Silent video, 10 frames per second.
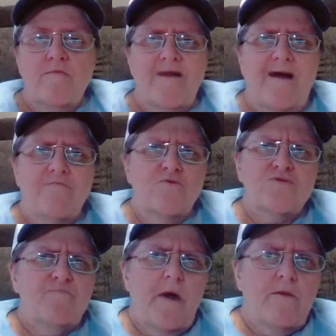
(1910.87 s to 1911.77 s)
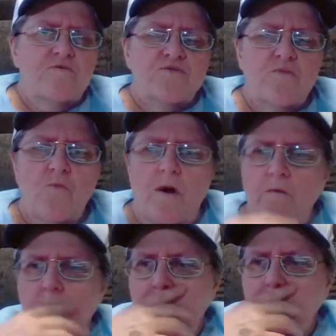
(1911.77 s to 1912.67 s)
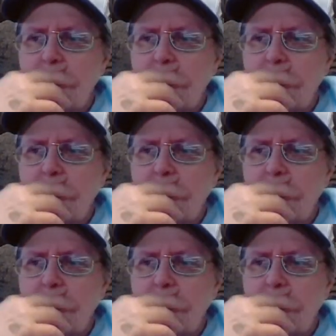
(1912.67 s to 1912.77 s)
yeah, looks matter somewhat, right?